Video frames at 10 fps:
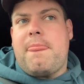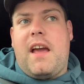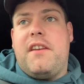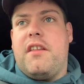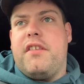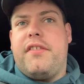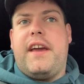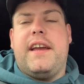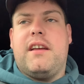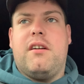another
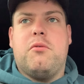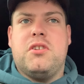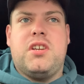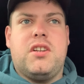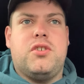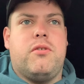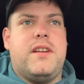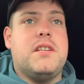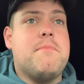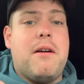thing I want to touch on
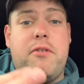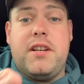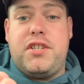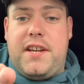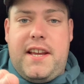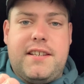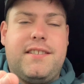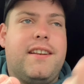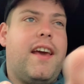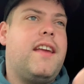is Matt Ritchie
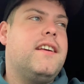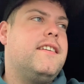yesterday